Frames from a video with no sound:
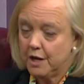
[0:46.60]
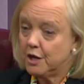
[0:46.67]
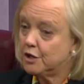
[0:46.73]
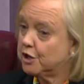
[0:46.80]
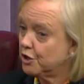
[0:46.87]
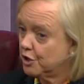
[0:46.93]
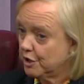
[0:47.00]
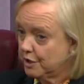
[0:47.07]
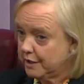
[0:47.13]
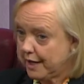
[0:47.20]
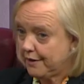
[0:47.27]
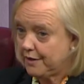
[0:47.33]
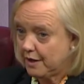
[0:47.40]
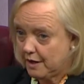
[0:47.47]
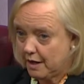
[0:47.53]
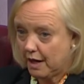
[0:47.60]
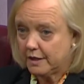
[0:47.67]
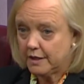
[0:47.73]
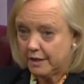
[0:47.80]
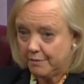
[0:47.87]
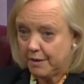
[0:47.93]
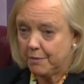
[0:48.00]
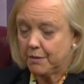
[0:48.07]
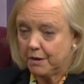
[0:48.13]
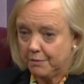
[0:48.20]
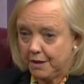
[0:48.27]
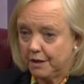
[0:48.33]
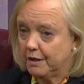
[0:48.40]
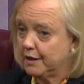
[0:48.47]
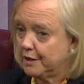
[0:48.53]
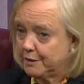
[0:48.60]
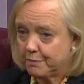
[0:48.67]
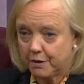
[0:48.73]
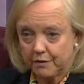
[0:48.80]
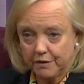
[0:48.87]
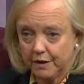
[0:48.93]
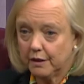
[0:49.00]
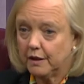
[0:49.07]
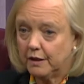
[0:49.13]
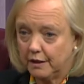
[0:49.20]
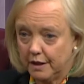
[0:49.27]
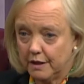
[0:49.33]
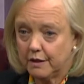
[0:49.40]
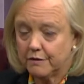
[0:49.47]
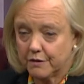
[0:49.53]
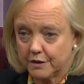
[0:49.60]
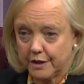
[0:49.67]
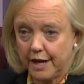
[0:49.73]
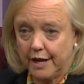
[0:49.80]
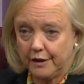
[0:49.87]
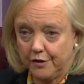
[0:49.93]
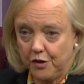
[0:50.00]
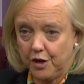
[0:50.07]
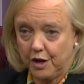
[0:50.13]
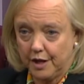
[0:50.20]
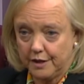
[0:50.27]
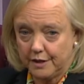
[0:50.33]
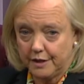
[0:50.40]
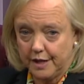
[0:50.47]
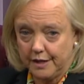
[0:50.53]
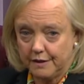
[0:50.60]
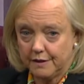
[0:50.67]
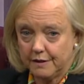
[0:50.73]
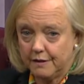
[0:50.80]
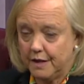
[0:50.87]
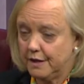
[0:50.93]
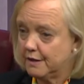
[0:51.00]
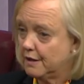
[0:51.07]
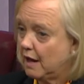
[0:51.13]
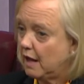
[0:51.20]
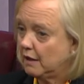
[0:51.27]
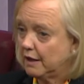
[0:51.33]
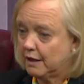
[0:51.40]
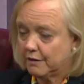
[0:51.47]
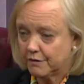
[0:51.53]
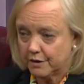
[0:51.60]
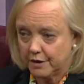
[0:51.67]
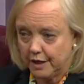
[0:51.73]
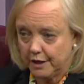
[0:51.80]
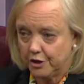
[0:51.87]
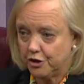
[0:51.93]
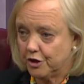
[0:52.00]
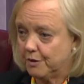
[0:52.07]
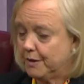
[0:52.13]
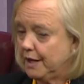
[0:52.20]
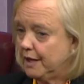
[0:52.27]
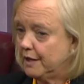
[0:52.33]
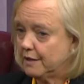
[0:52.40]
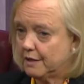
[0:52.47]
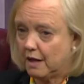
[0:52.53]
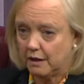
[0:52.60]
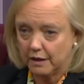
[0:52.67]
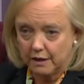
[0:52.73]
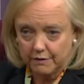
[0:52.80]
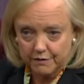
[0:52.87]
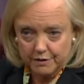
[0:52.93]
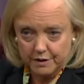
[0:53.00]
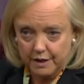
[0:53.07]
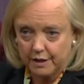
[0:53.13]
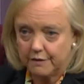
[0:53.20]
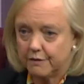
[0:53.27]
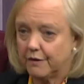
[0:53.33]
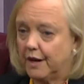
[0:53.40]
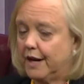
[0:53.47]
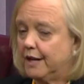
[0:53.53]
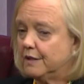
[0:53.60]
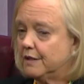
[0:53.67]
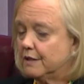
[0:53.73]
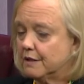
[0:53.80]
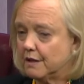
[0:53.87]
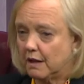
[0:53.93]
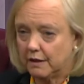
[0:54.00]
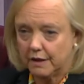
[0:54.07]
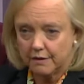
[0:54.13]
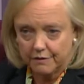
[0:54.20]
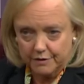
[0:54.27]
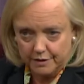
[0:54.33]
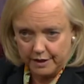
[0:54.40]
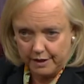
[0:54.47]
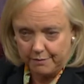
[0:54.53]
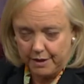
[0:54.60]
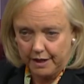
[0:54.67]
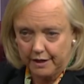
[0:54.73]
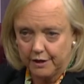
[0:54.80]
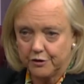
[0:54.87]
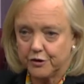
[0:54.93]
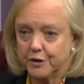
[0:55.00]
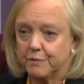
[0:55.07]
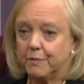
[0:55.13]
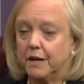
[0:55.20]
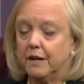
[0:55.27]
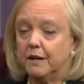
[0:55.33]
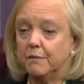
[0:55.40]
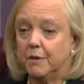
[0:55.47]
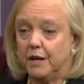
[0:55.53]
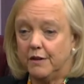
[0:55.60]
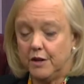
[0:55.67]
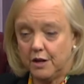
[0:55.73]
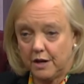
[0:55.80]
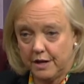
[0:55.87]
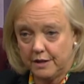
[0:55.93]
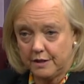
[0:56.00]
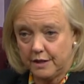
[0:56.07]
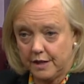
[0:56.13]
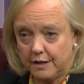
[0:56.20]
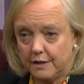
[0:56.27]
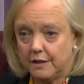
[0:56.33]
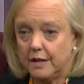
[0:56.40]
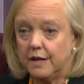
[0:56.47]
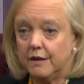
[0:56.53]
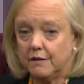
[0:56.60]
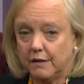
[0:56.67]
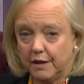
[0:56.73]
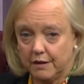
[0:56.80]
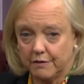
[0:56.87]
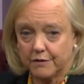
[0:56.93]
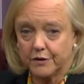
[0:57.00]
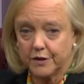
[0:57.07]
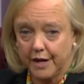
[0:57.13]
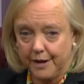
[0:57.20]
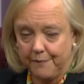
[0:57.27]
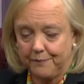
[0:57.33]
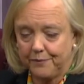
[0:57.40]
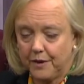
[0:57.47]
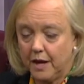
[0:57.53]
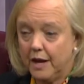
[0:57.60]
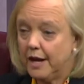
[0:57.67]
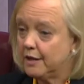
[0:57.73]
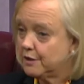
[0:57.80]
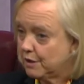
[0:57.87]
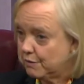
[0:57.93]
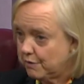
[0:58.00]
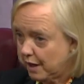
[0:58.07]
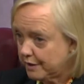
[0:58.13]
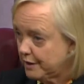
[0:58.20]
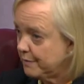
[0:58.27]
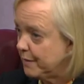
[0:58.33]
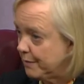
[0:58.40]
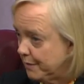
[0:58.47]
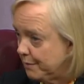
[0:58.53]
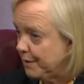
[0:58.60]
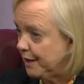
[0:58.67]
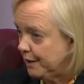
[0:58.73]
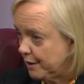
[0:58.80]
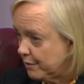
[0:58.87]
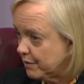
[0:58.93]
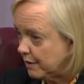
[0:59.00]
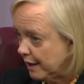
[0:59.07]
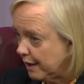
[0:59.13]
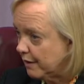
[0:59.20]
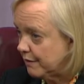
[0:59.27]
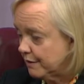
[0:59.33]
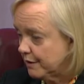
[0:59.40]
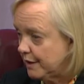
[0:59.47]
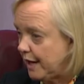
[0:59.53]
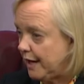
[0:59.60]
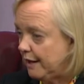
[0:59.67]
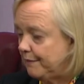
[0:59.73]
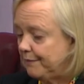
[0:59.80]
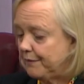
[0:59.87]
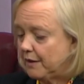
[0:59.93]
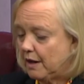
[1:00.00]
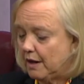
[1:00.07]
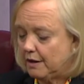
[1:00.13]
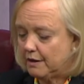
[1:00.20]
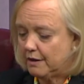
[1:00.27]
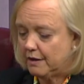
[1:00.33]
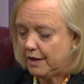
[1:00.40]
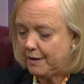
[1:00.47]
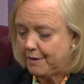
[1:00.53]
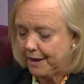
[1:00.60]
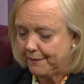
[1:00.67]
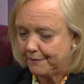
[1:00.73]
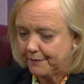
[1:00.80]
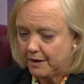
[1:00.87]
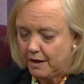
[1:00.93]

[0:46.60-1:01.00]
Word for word: So it turns out that Nazi memorabilia is perfectly legal for sale in the United States. It is not legal for sale in Germany. It's not legal for sale in France. It's not legal for sale in many countries. But, but in the United States, it is legal for sale. And so Nazi memorabilia was legal for sale on eBay.